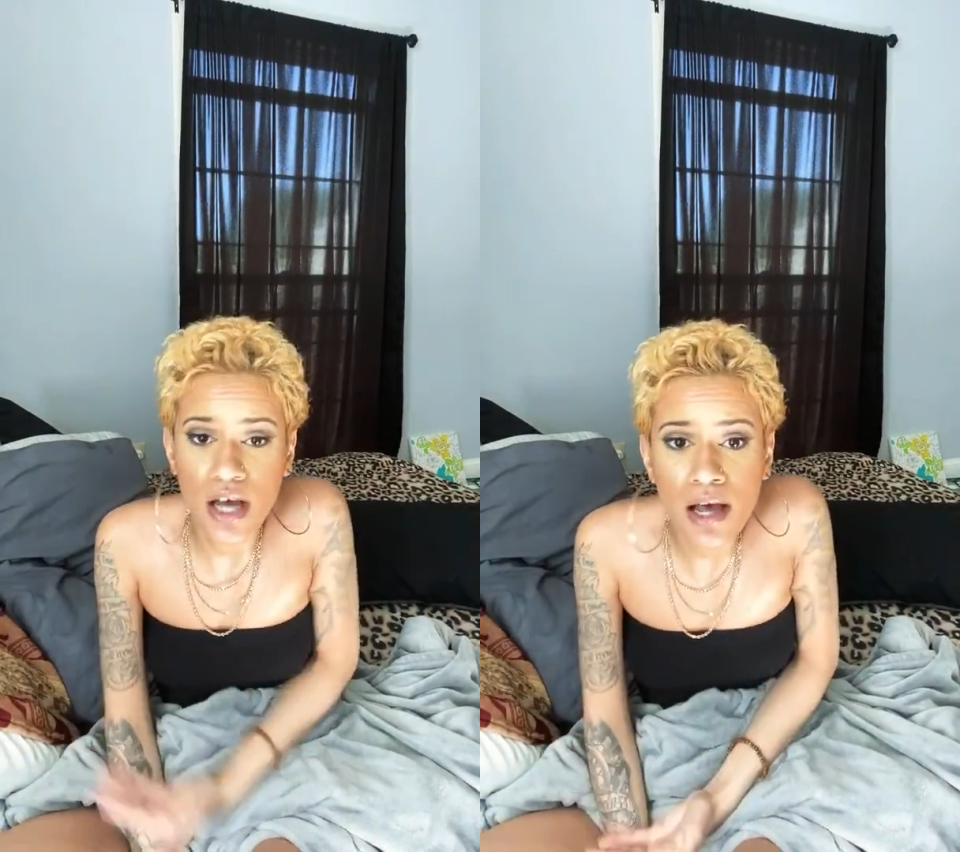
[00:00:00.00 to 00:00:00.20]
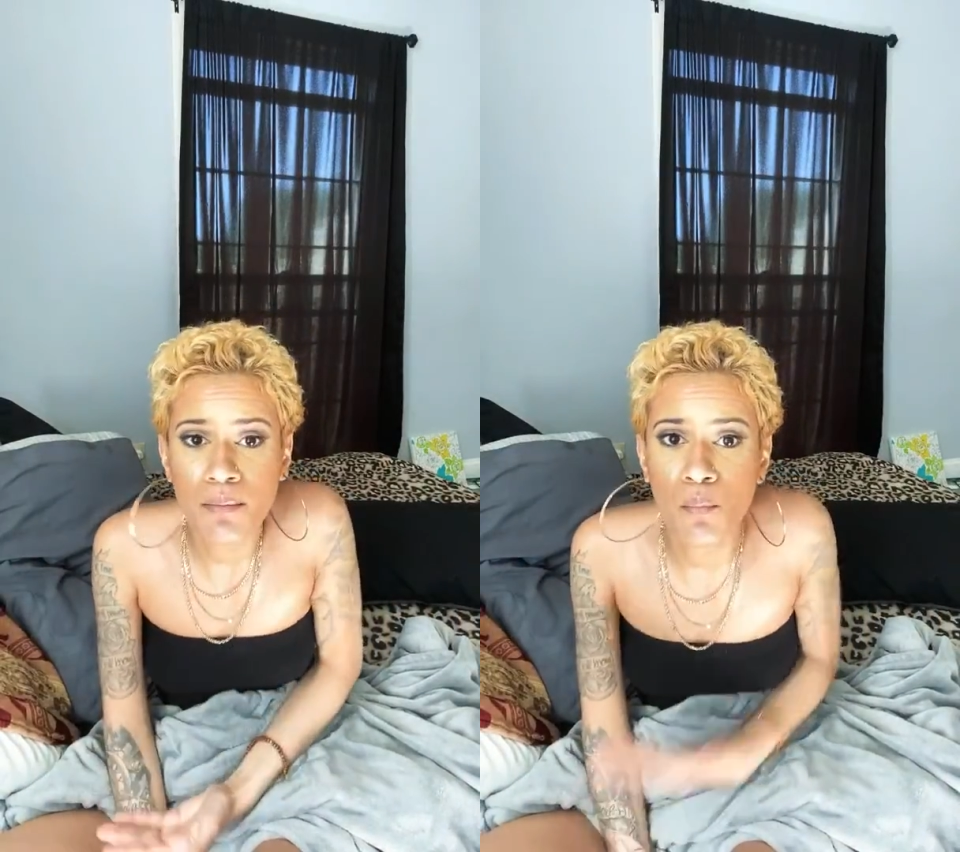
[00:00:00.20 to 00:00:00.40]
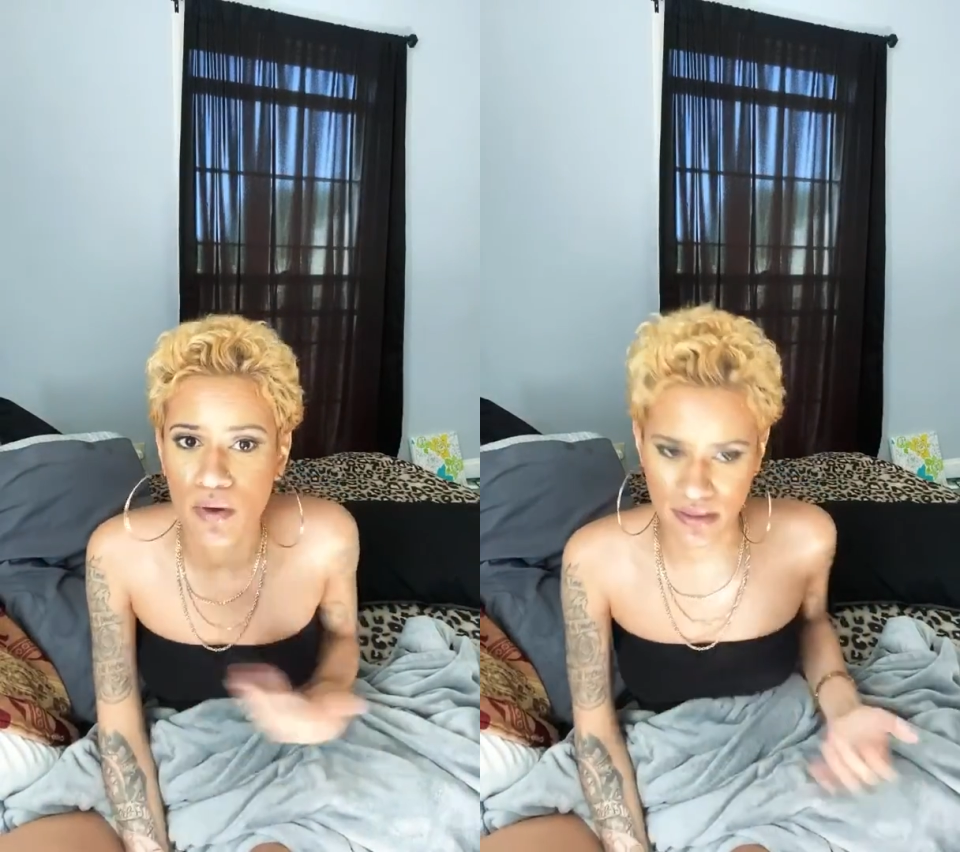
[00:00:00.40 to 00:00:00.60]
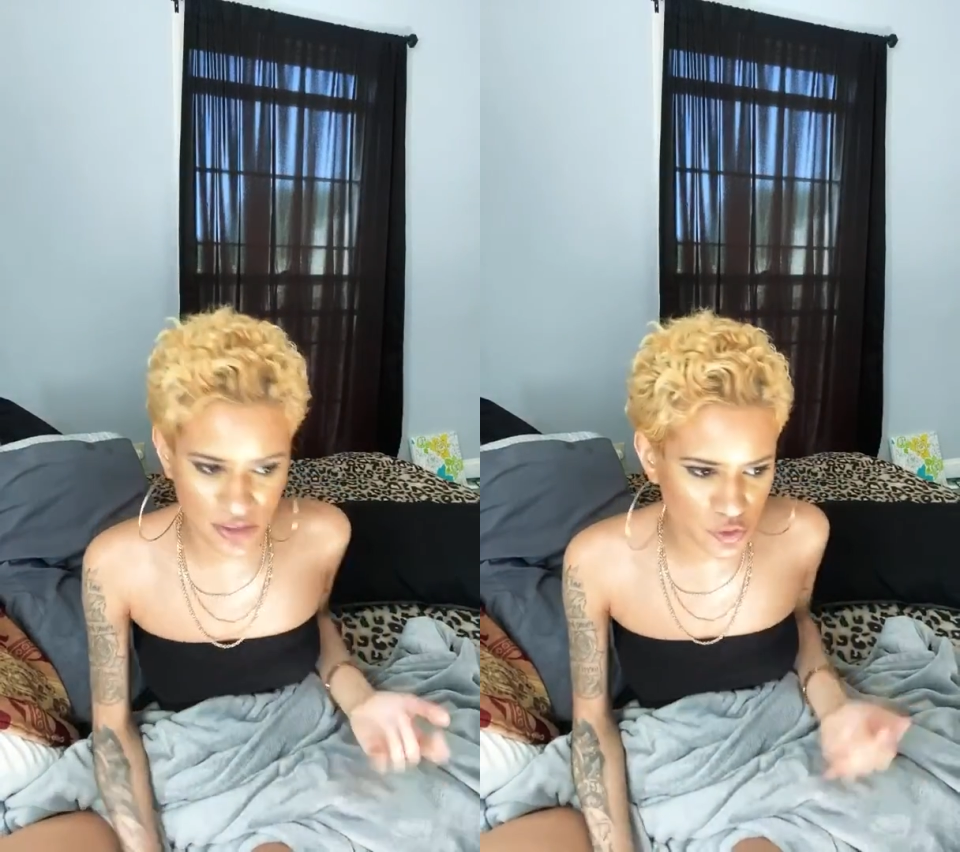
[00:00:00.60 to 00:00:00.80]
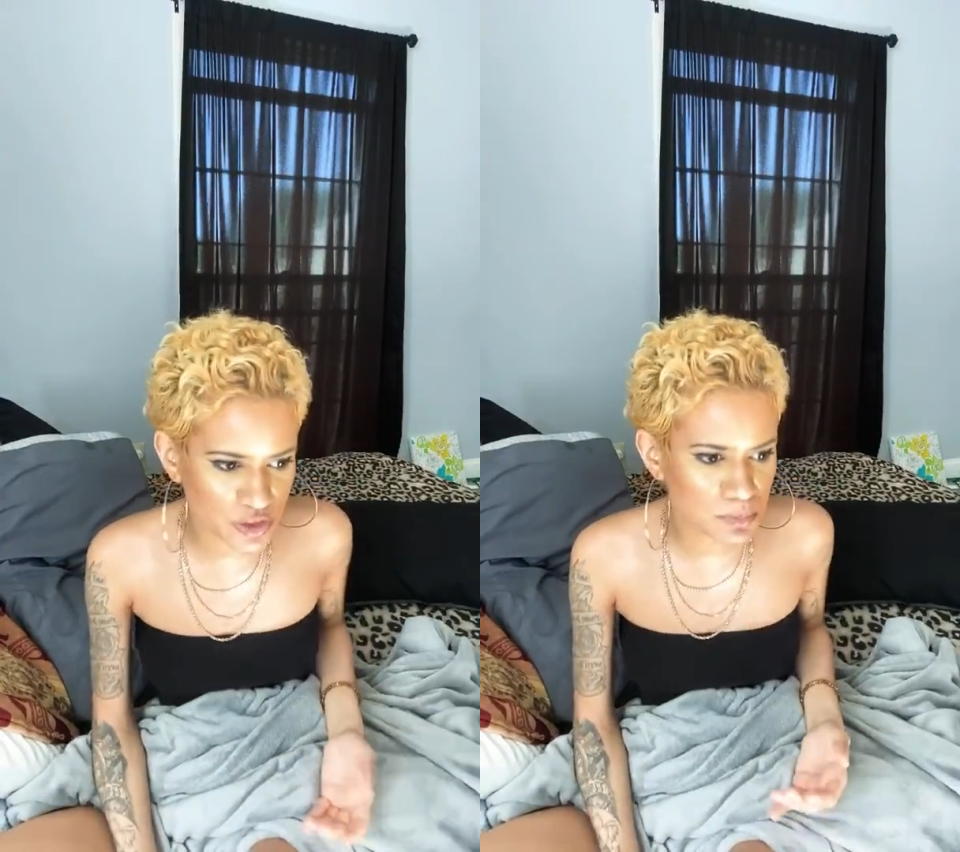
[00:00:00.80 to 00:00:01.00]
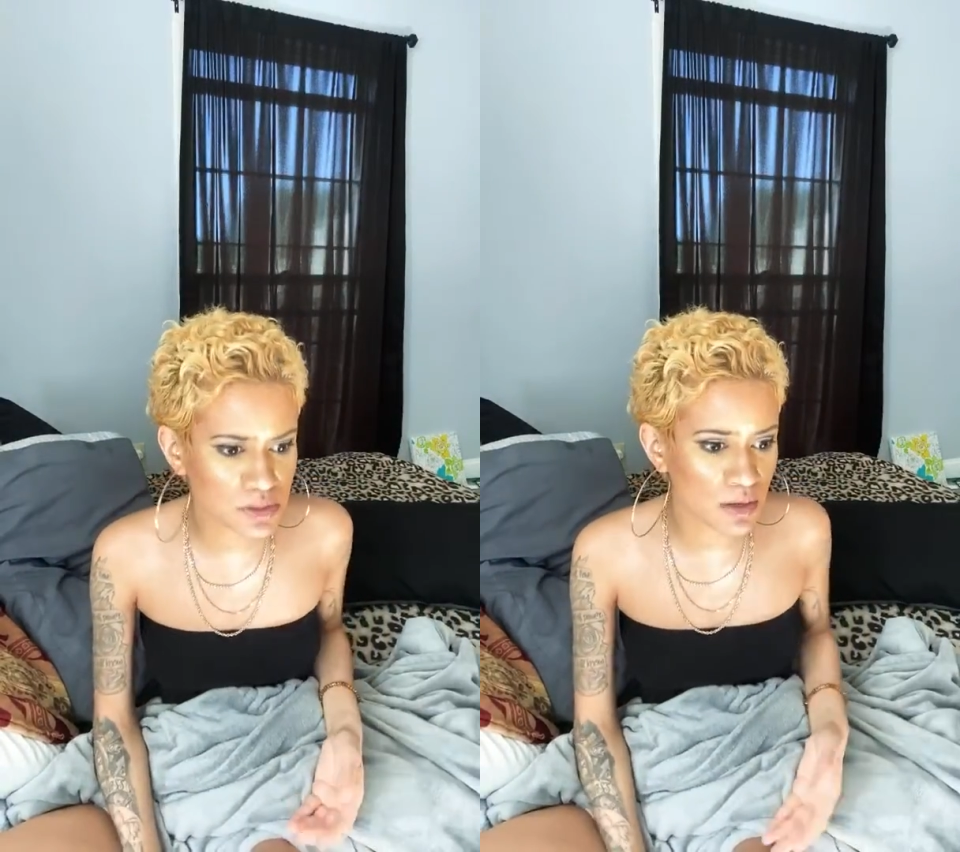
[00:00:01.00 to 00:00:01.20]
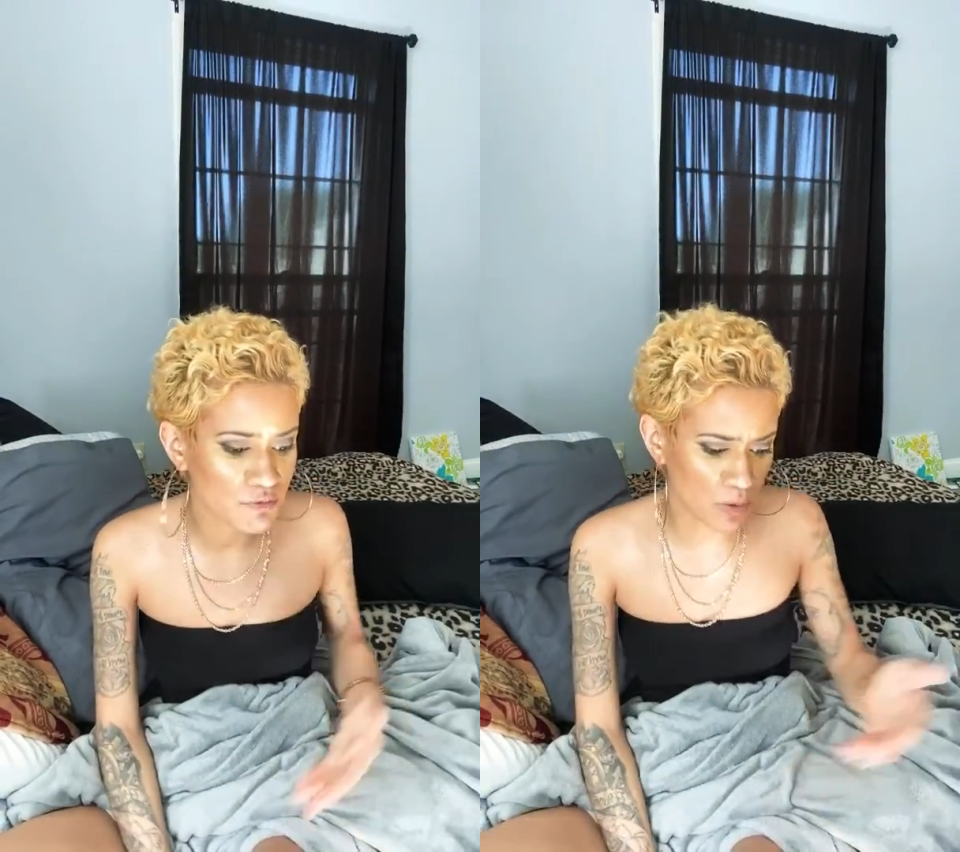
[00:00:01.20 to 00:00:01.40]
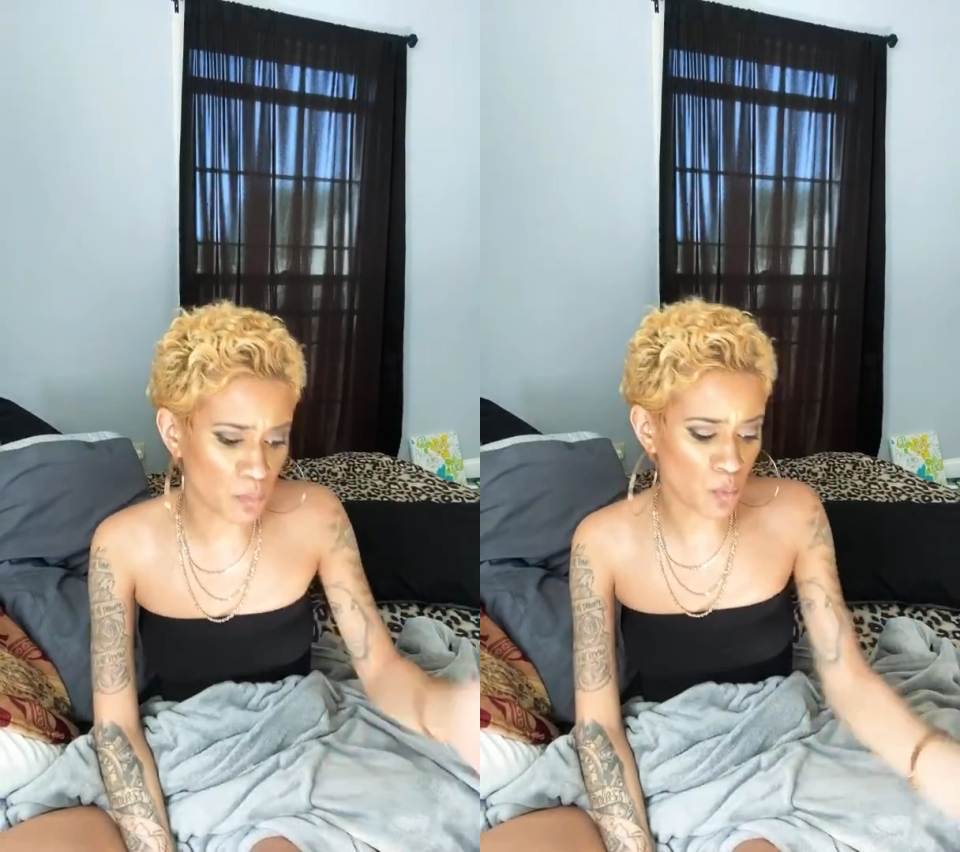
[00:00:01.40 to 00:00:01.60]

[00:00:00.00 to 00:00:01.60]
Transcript: up where does Christmas come from,